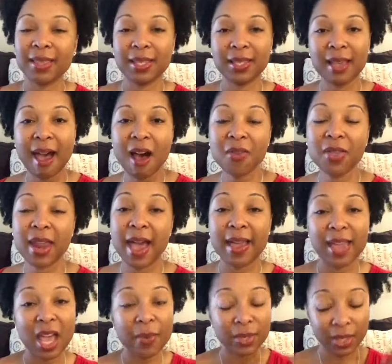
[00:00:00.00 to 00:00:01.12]
the style that I
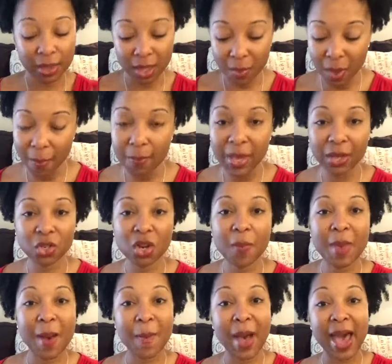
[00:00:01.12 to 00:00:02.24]
am, send them a picture
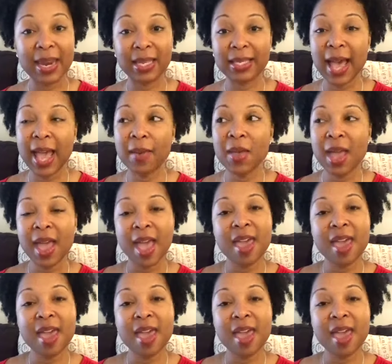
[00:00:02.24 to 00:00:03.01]
of my body type,